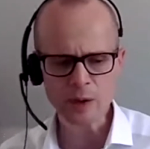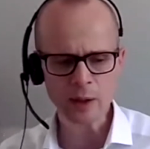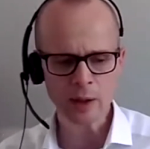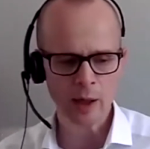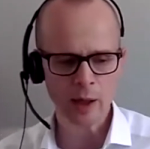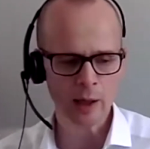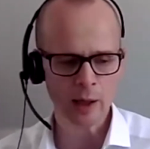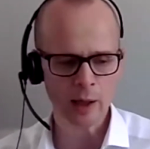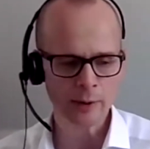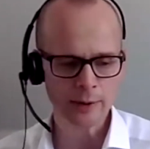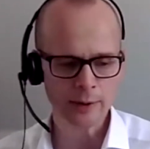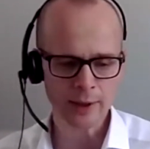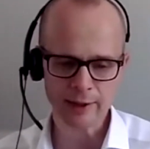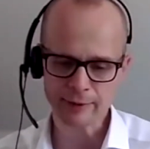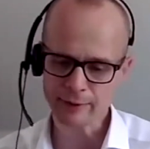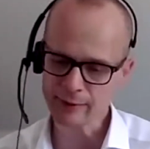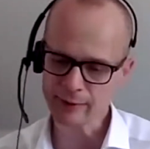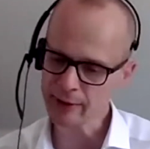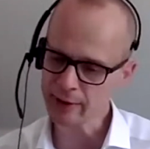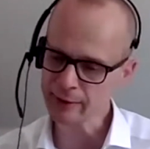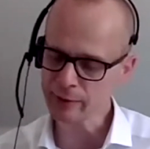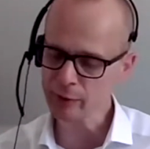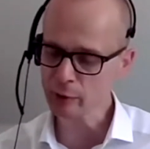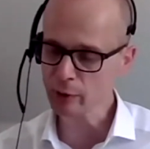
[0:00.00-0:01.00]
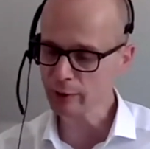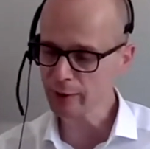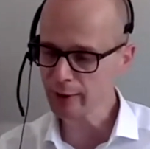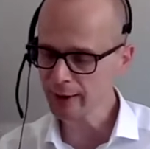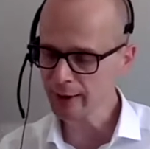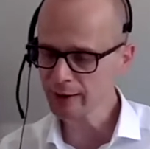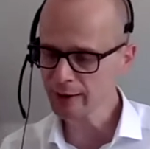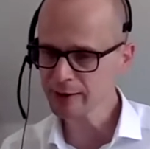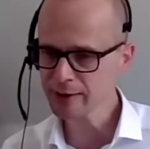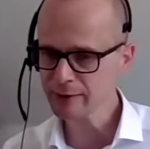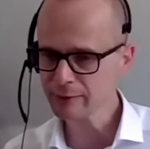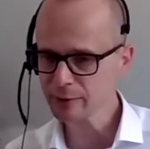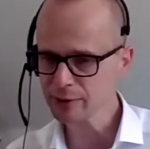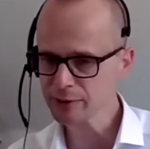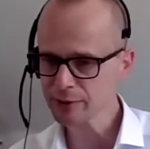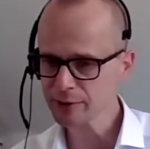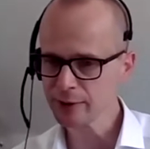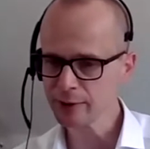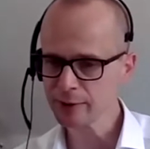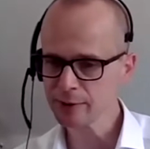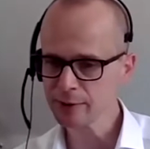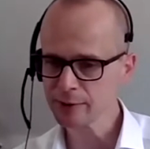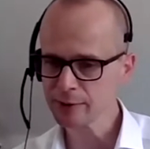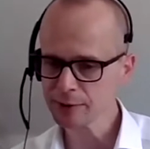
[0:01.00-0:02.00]
And if there are negative
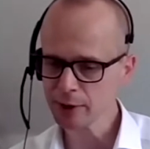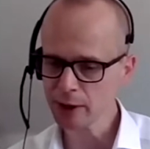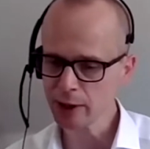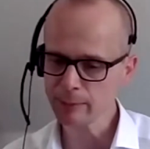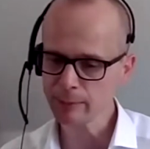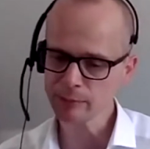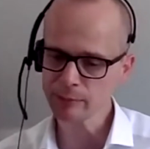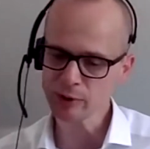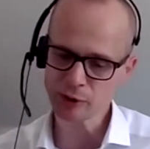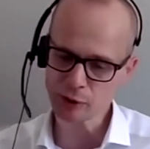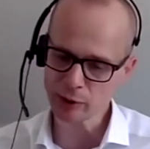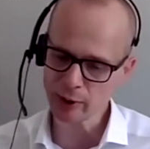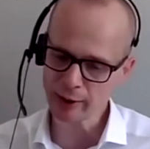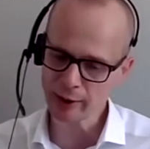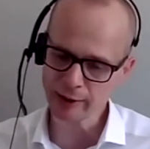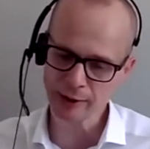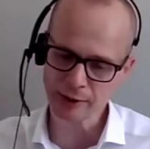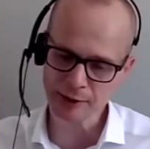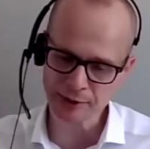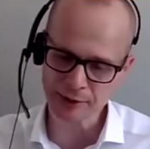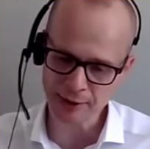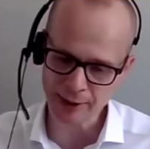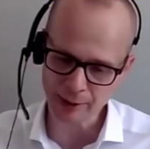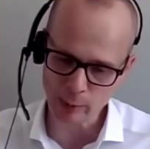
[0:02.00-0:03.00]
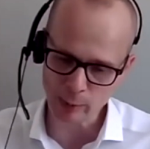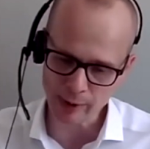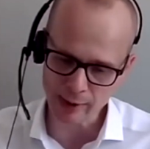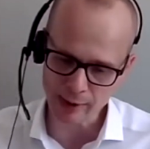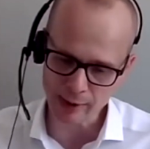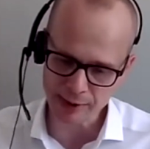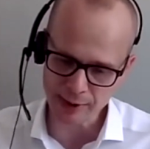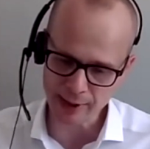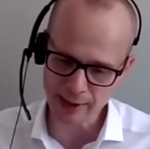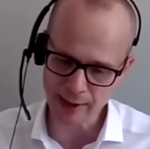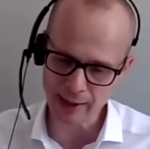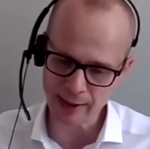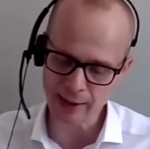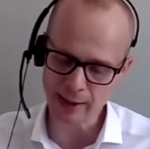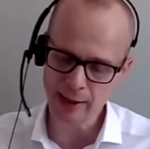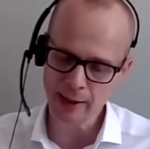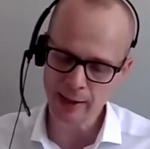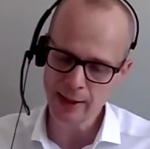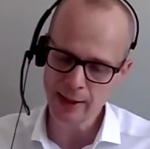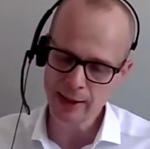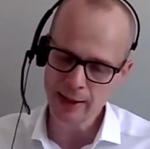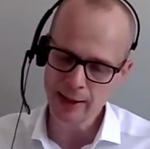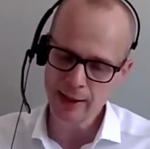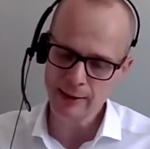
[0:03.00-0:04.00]
returns, to try and understand whether there's any
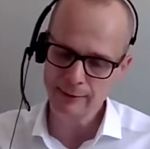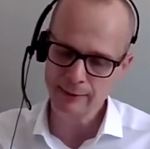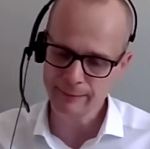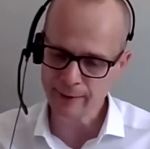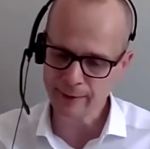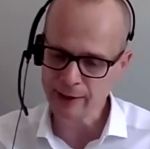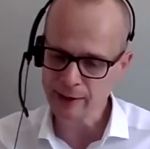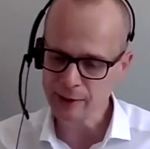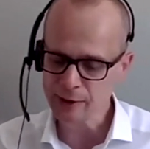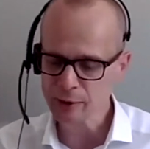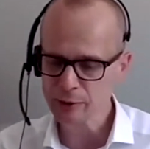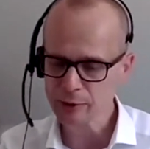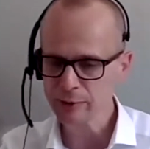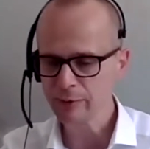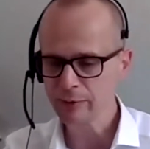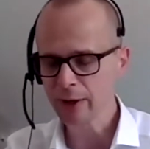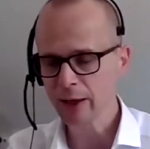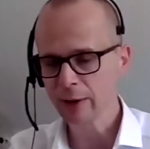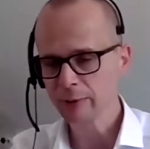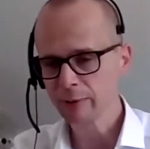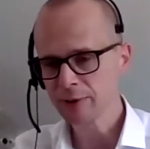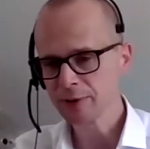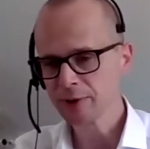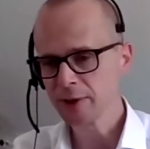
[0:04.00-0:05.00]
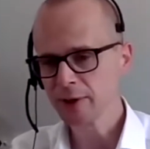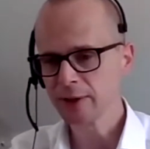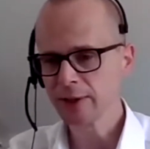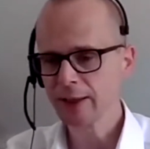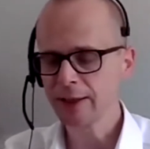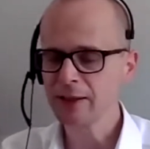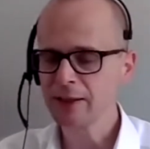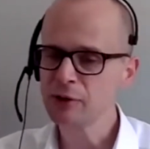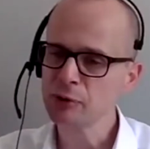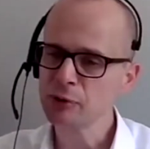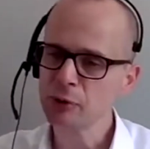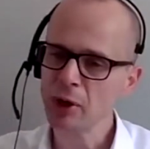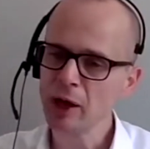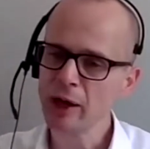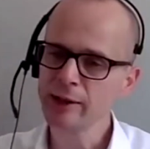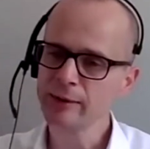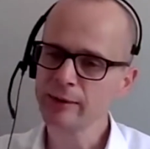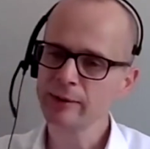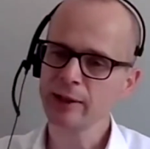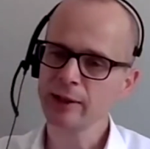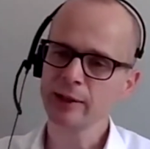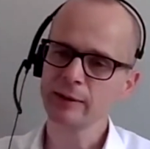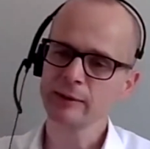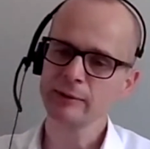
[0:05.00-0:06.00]
feature of that return, any
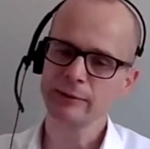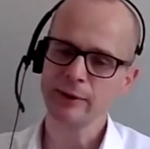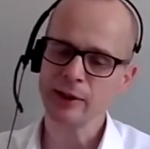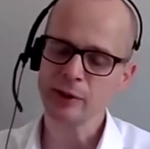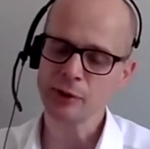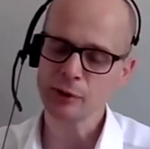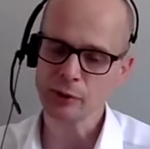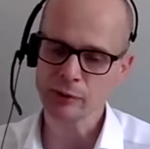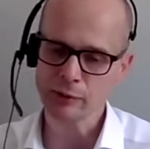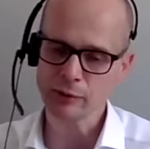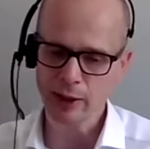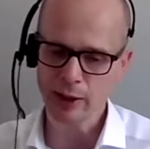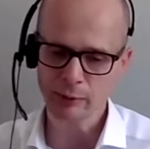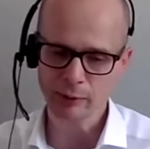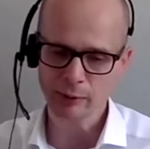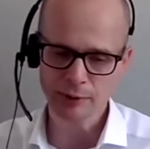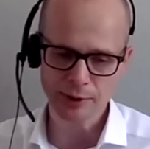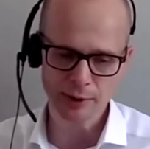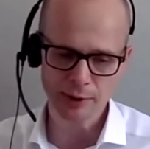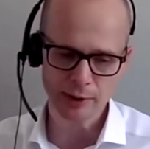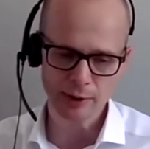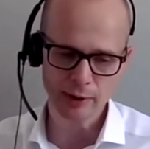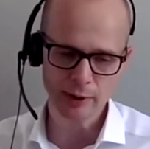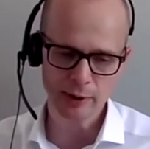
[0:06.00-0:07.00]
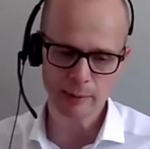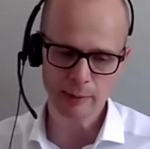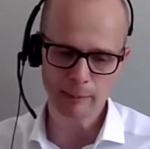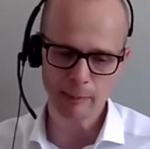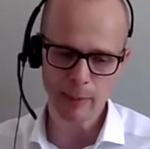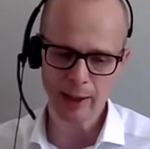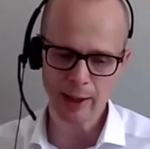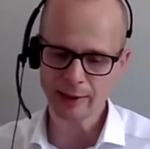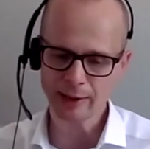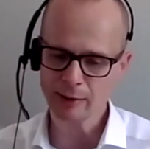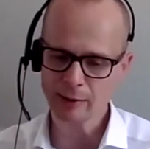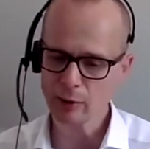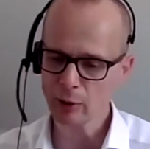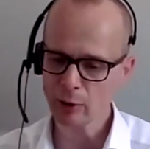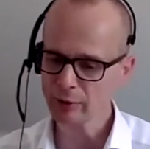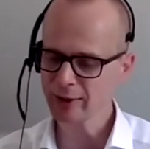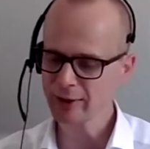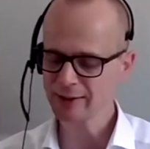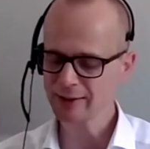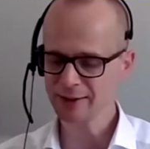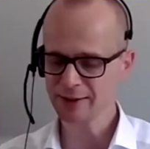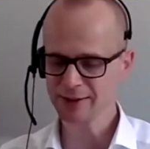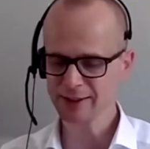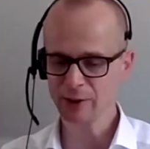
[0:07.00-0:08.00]
driving feature of that return that might not
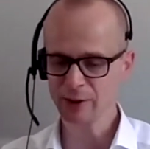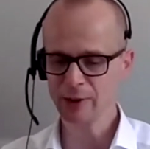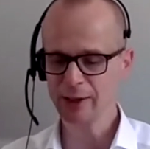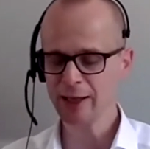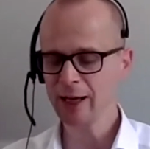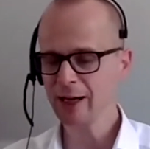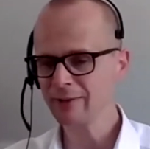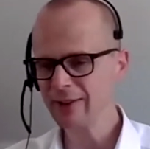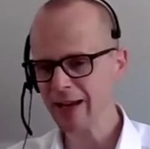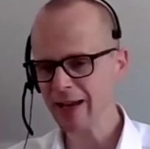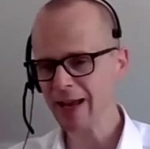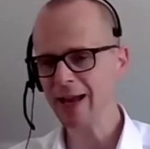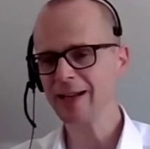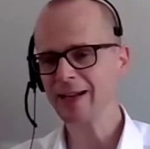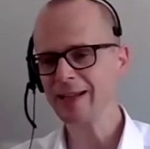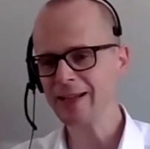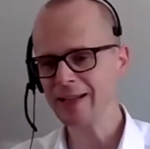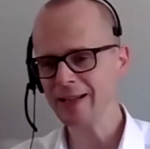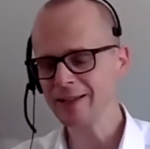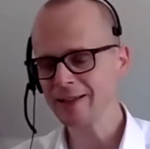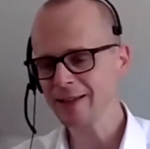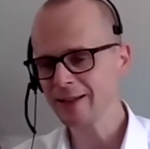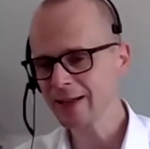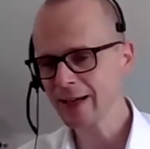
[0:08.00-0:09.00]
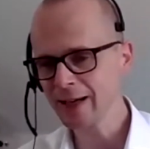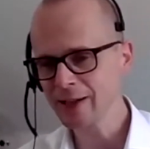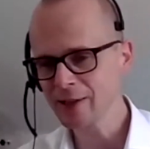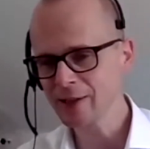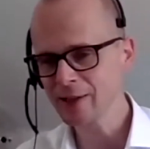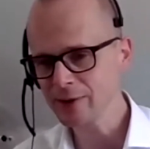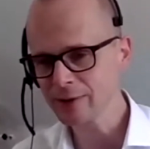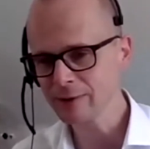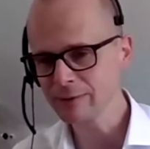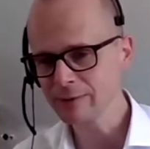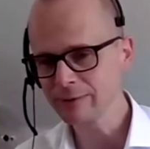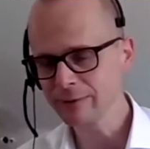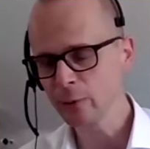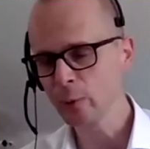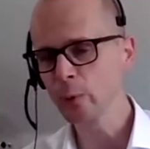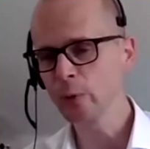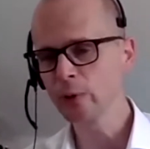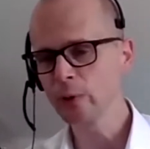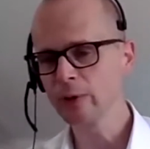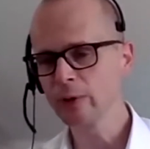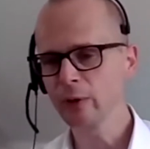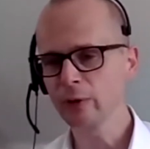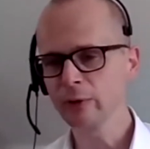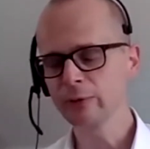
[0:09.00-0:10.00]
necessarily have any indication
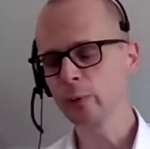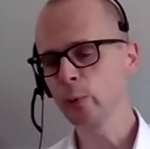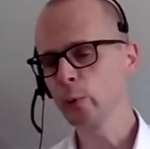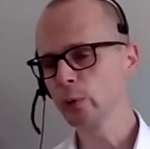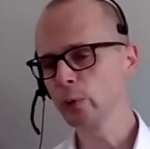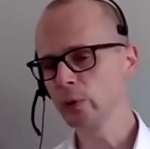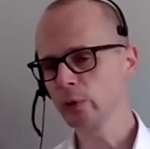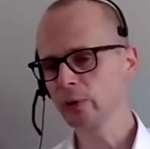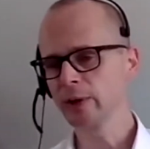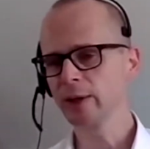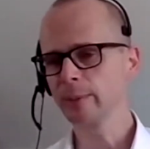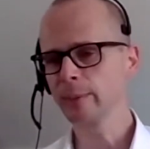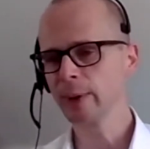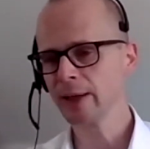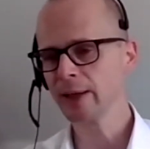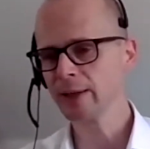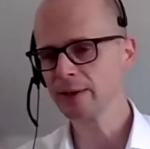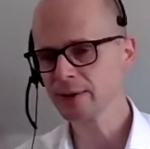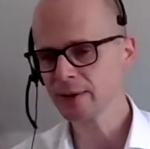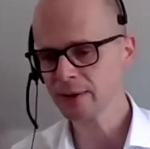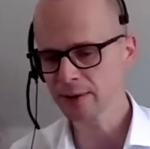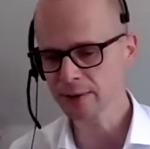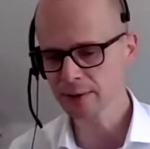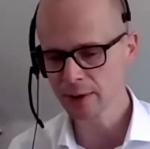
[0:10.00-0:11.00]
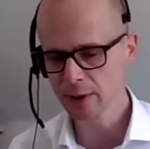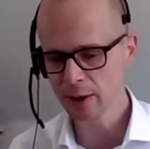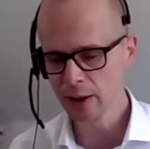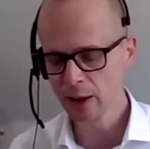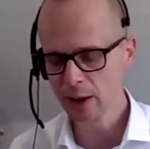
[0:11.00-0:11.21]
on a forward-looking basis.